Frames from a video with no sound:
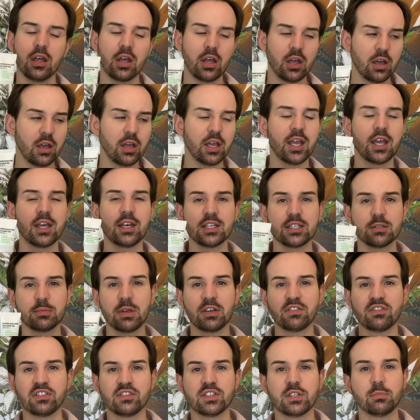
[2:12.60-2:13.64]
Again, S P
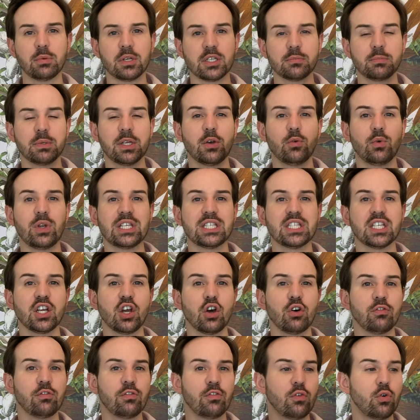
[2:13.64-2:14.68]
F fifty plus, P R rating
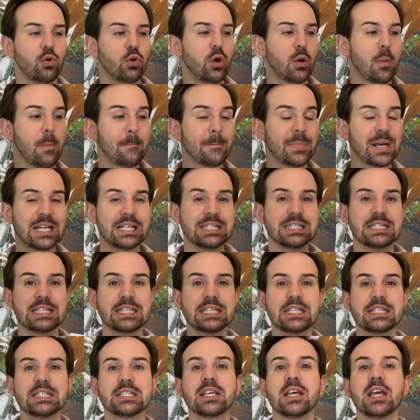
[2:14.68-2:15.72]
of four
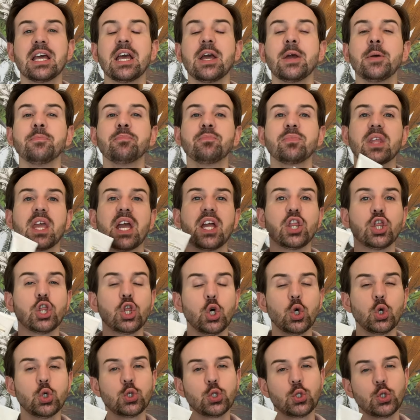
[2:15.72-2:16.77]
pluses. And
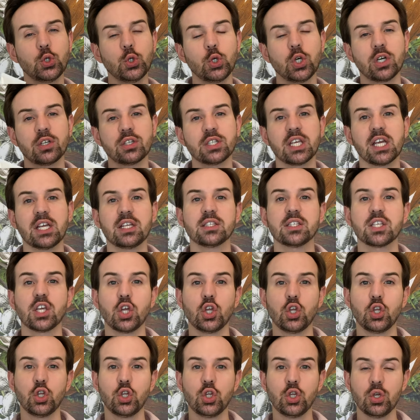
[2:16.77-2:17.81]
those two contains
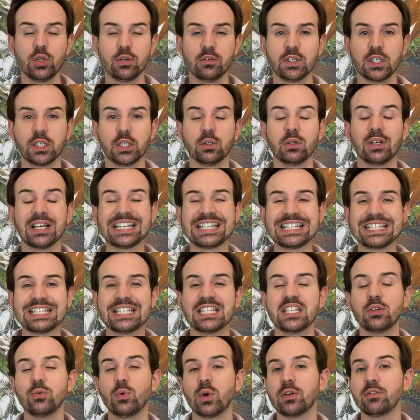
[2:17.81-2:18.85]
Uvinul
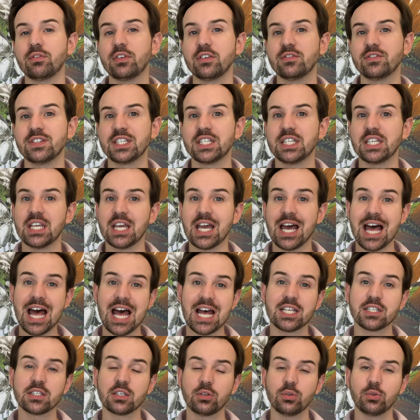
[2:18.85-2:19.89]
T one fifty
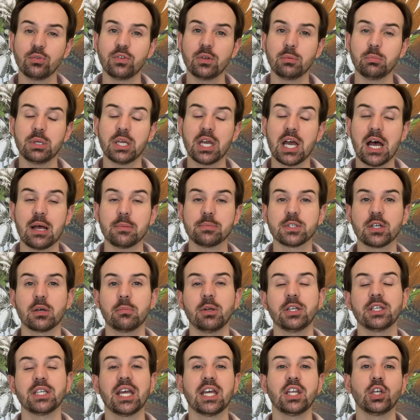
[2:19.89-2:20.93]
as a U V B
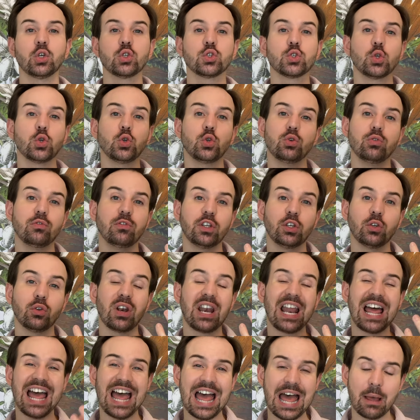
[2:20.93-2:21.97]
absorbent and also
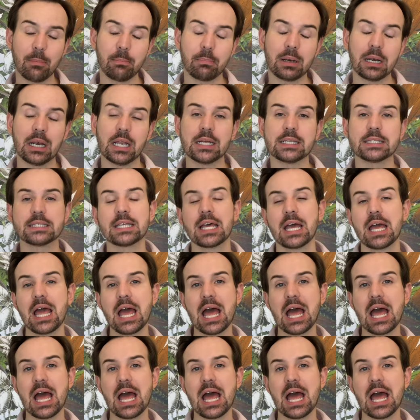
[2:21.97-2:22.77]
Uvinul A plus